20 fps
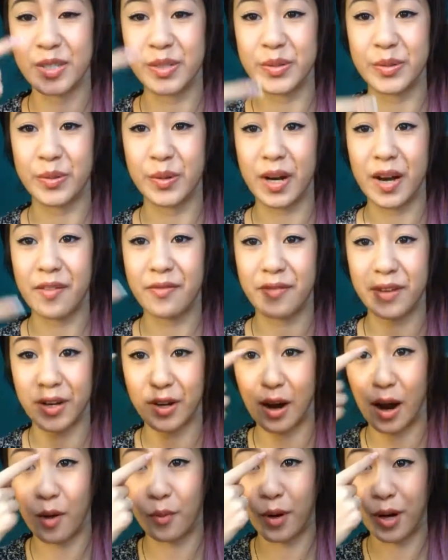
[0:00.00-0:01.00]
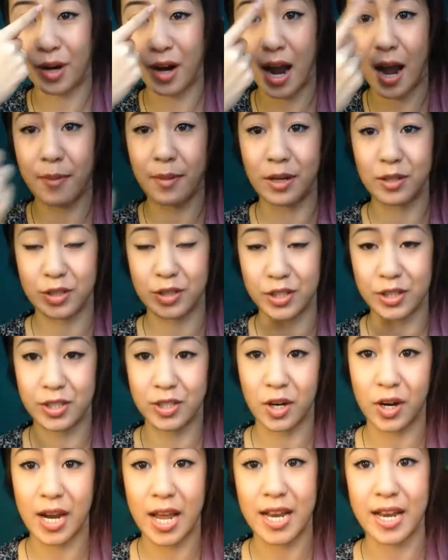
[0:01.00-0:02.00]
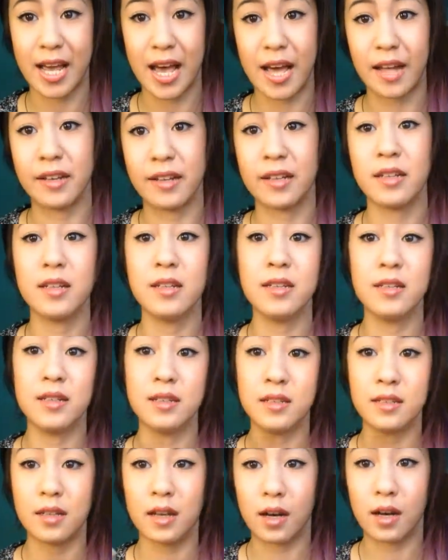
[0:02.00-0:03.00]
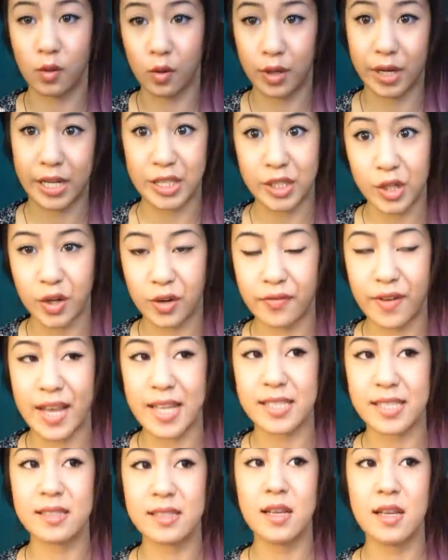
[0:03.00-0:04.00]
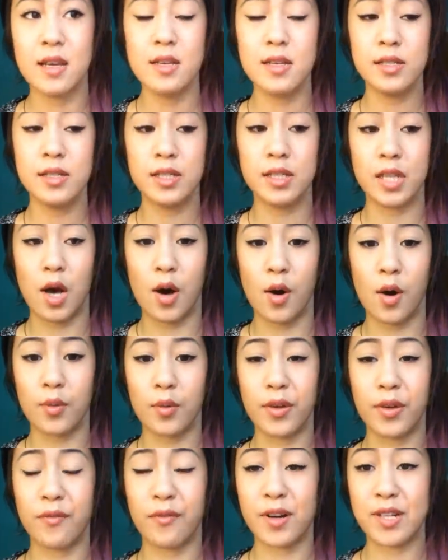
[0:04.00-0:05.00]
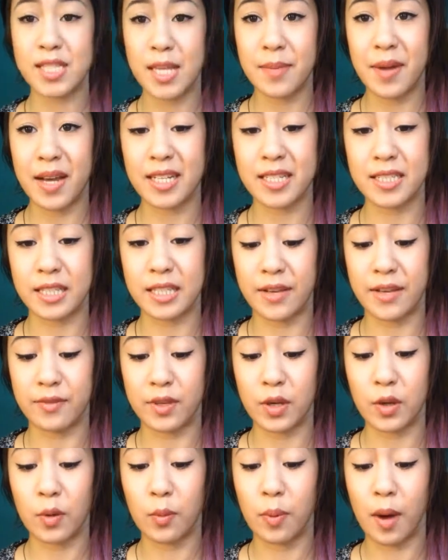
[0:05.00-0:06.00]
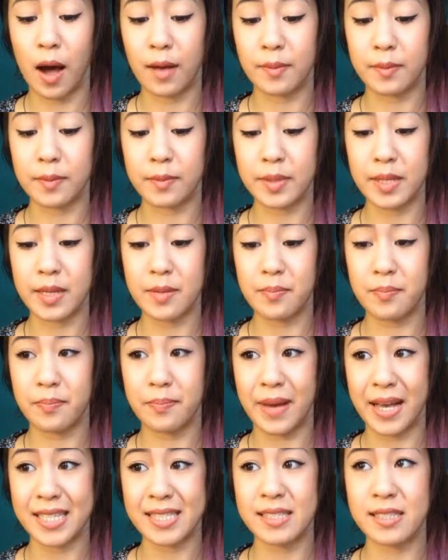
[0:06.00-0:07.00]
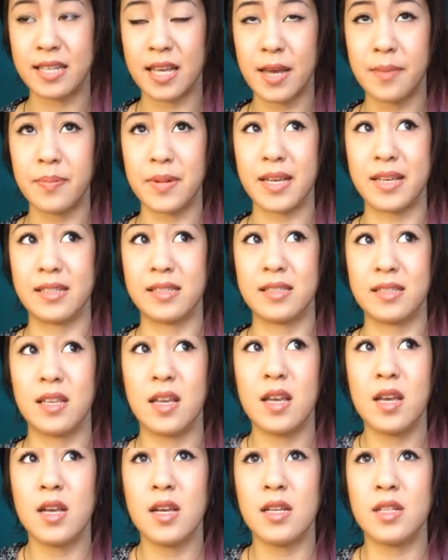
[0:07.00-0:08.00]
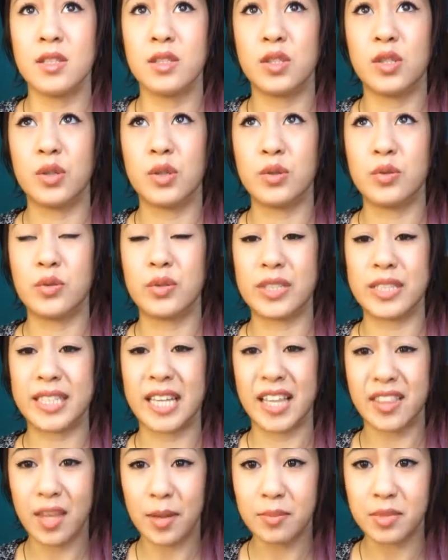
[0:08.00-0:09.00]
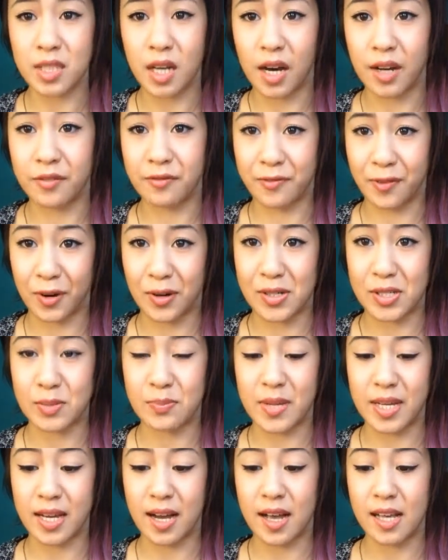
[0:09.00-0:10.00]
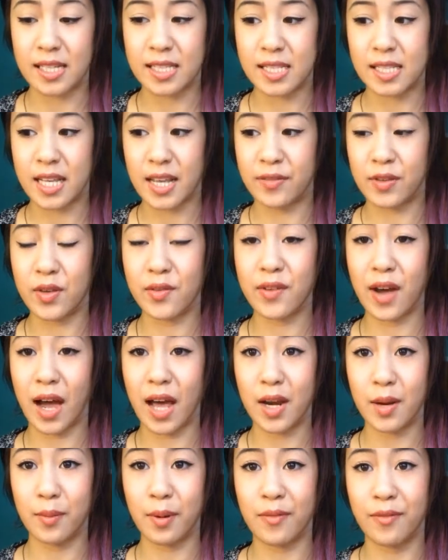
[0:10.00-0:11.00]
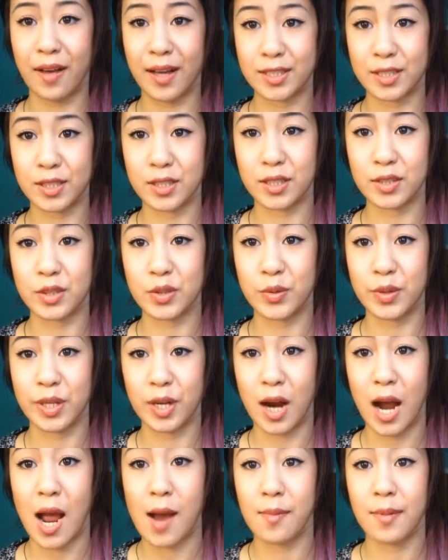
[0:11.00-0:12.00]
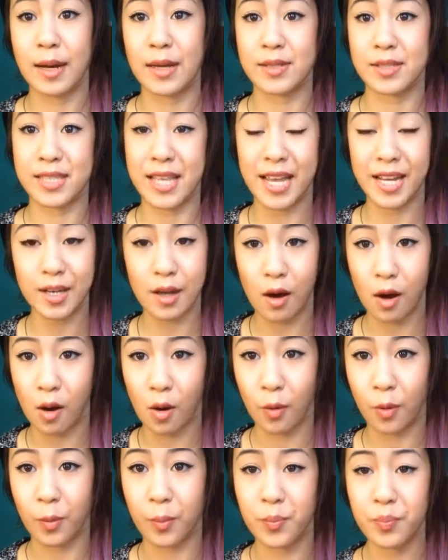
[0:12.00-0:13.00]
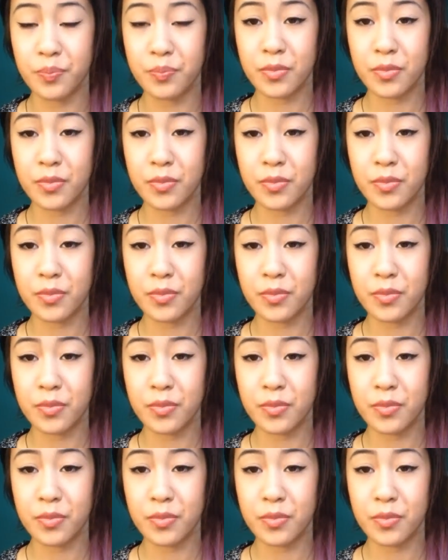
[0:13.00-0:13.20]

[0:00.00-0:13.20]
to figure out where your eyebrows should start and end according to your face. So the first tip I can give you, probably best tip, is to get them done first, because if you've got a professional doing your eyebrows, they know